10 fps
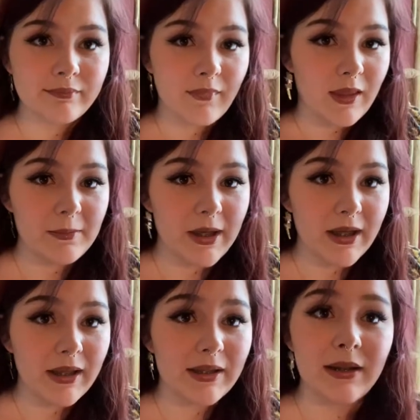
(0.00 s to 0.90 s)
They buy
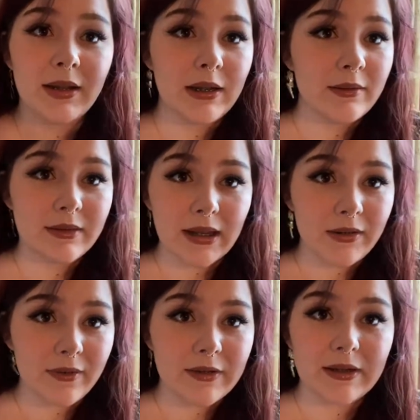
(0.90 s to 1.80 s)
it, they
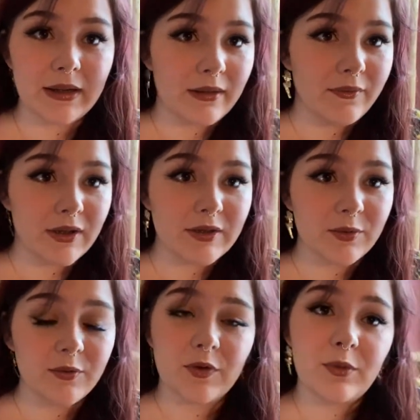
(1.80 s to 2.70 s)
love it, they leave a nice
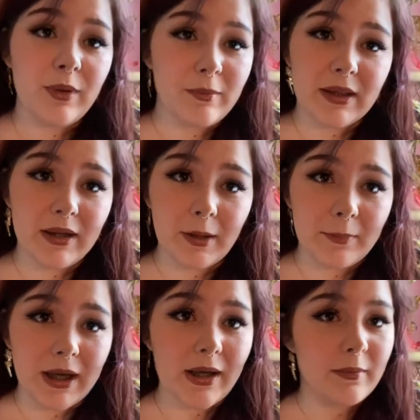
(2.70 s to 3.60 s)
review, maybe they come
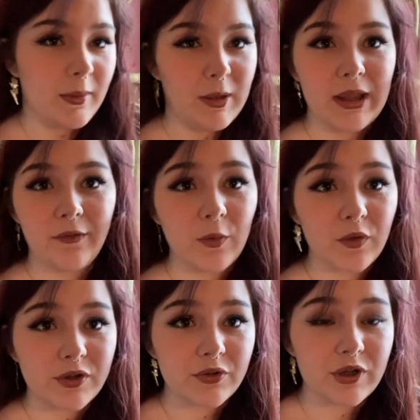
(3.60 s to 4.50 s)
back, maybe they
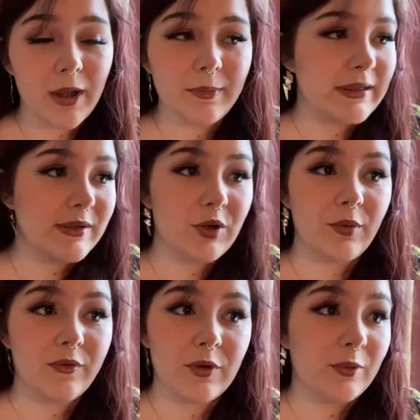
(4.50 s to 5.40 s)
favorite your shop and see you
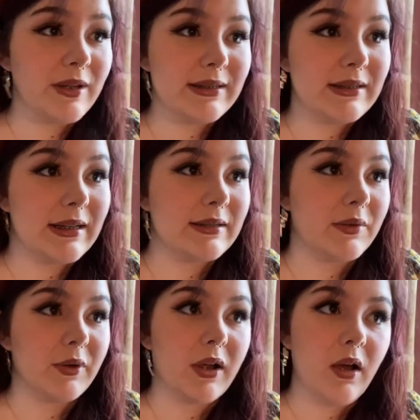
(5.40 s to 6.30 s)
have new listings.
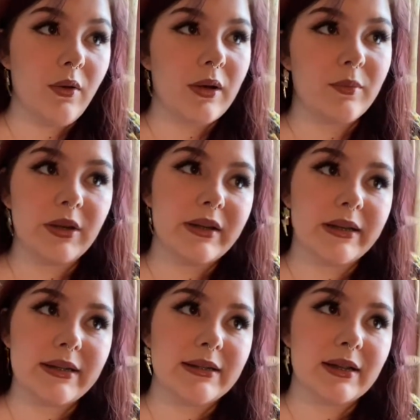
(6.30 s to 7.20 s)
They're like, oh, I really
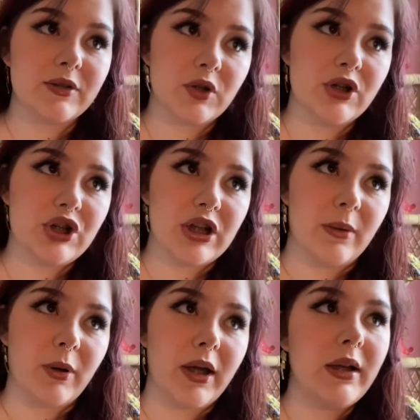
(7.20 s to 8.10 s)
liked that scrunchie I
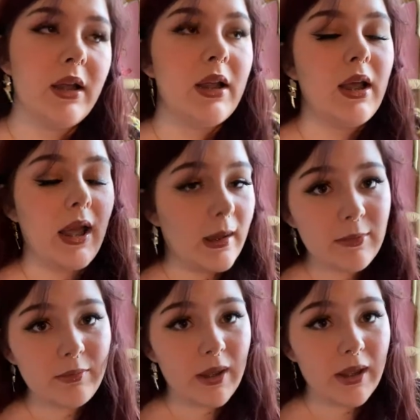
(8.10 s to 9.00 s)
bought. I'm going
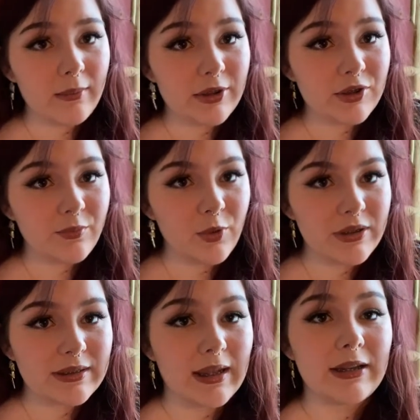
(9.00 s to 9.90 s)
to buy a bunch of more
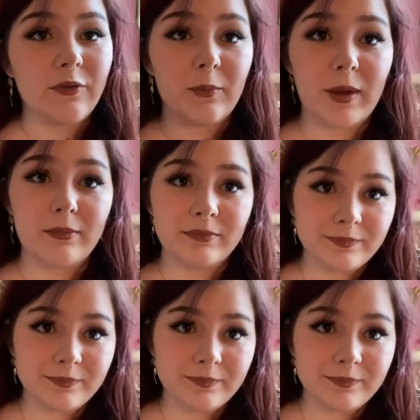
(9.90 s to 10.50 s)
designs from them.